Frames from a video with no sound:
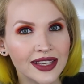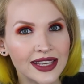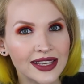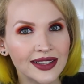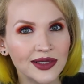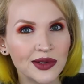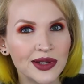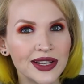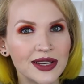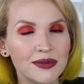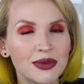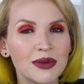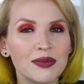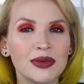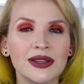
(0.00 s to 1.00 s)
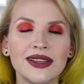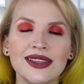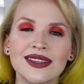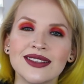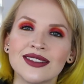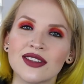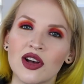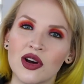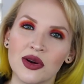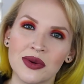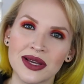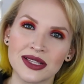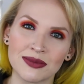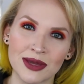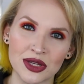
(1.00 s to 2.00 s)
a keloid, but please
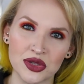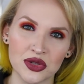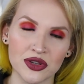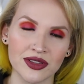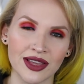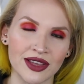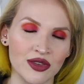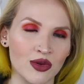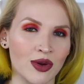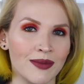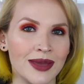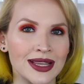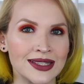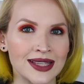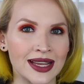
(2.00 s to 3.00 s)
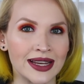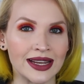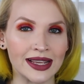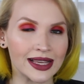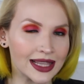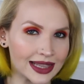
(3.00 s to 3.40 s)
always make sure that you are maintaining